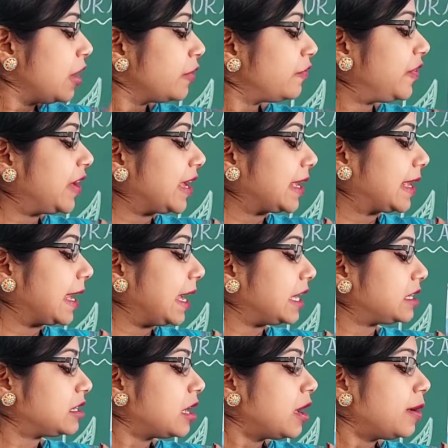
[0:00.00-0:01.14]
We
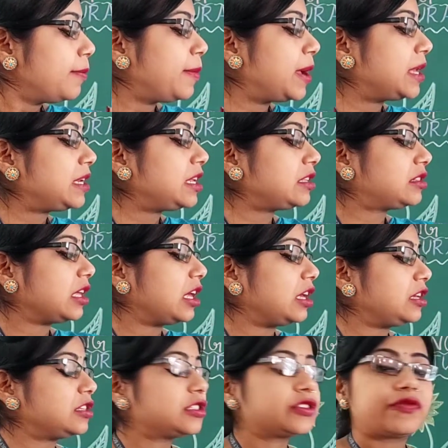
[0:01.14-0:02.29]
get many
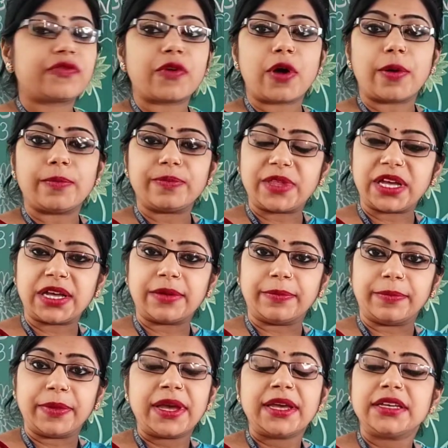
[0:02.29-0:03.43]
things from
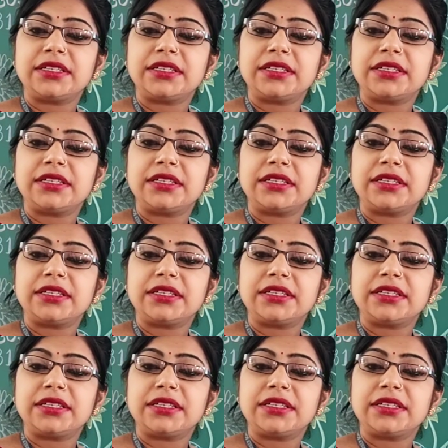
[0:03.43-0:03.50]
them.